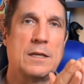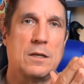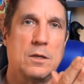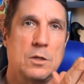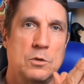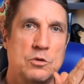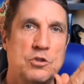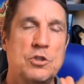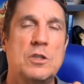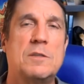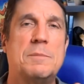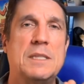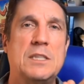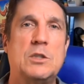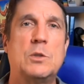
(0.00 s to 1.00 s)
you should have
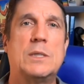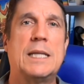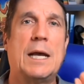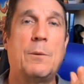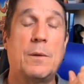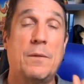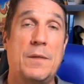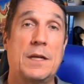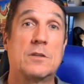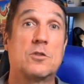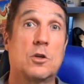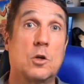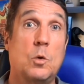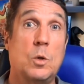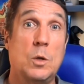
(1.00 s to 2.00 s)
been doing that when things are
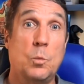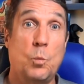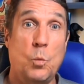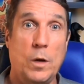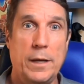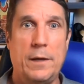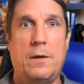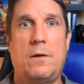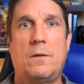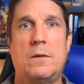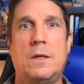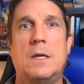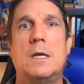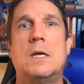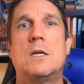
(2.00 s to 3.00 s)
going well.
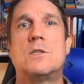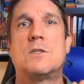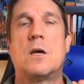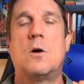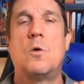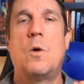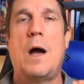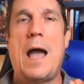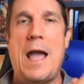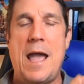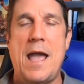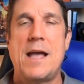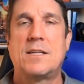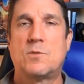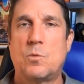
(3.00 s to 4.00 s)
So
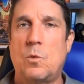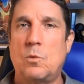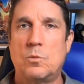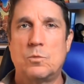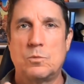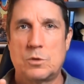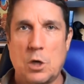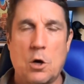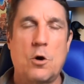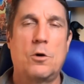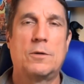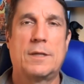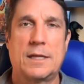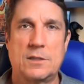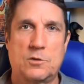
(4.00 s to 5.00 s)
ads won't
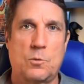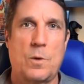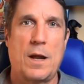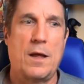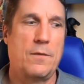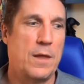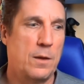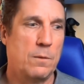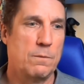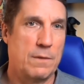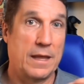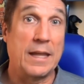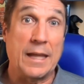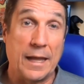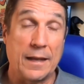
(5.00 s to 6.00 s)
turn things around.
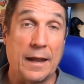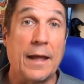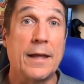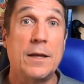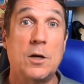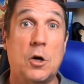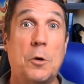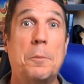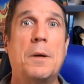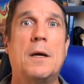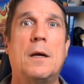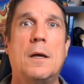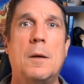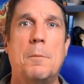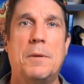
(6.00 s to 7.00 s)
They can help,
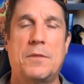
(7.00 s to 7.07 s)
but